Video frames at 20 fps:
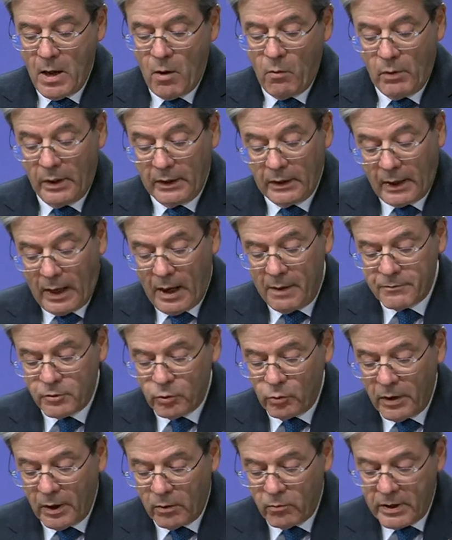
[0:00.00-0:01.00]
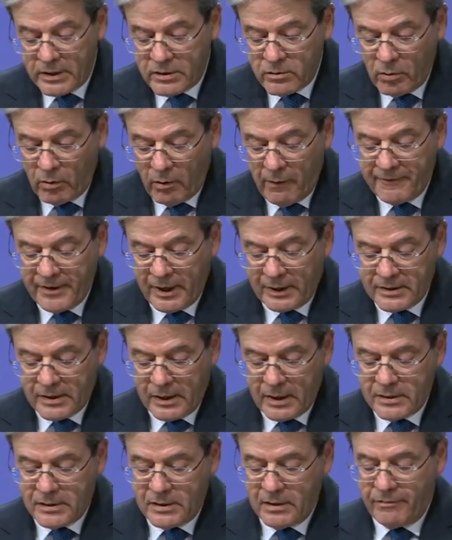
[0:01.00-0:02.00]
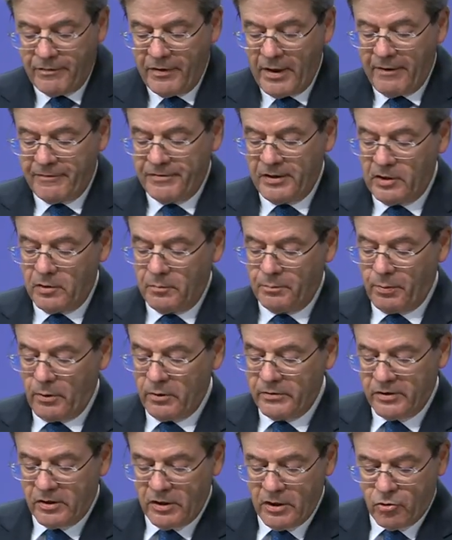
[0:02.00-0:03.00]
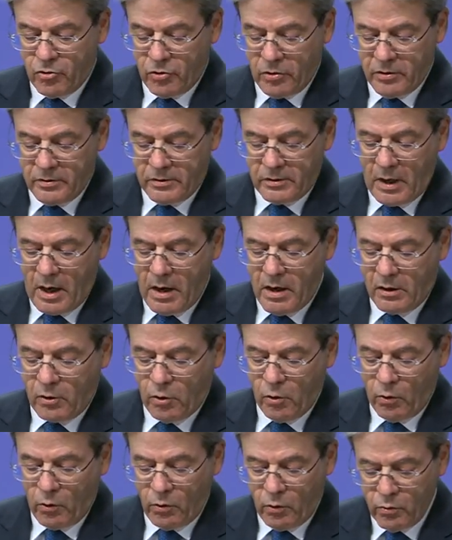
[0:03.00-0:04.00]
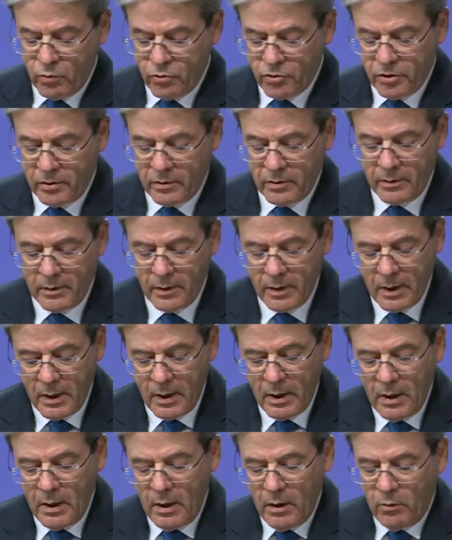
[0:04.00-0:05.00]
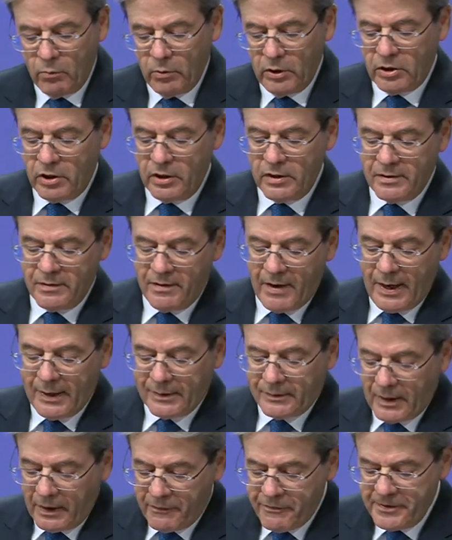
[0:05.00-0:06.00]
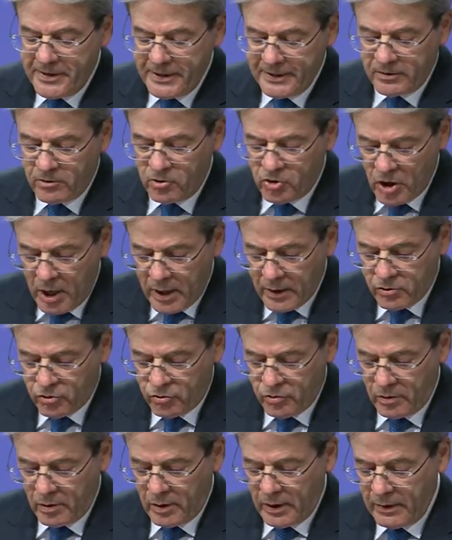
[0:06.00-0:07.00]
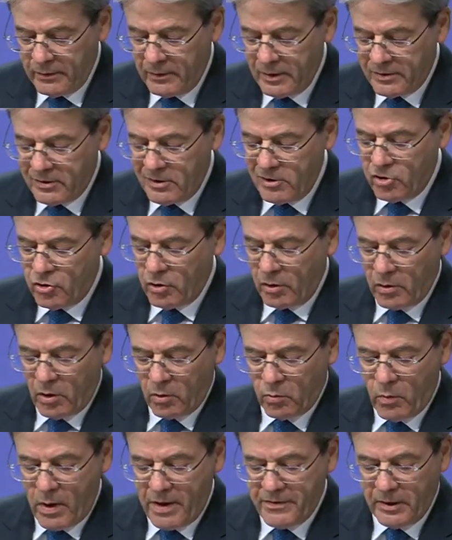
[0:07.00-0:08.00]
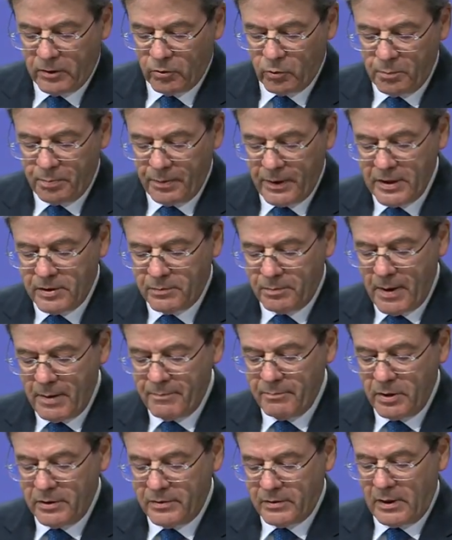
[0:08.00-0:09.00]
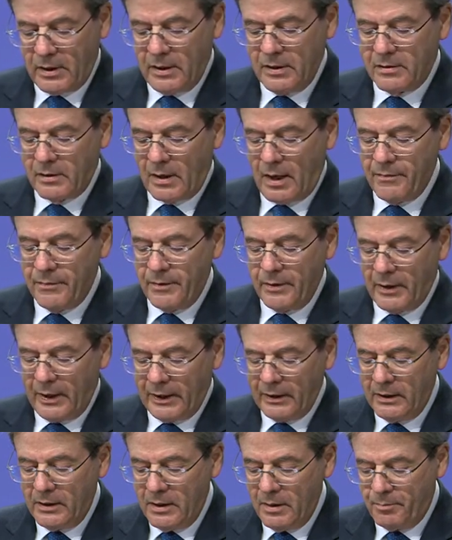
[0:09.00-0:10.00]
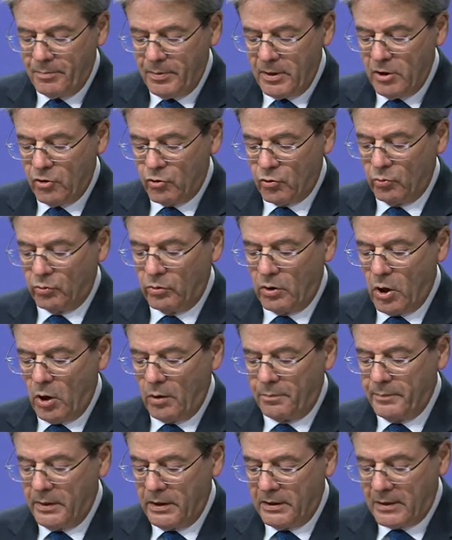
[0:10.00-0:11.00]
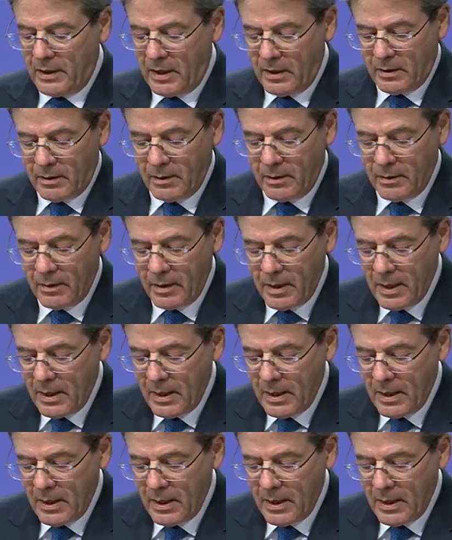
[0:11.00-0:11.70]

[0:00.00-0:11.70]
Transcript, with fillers: When it comes to the question of excessive deficit procedures, our conclusion, which is that at this juncture, a decision on whether to place member states under E D P should not be taken,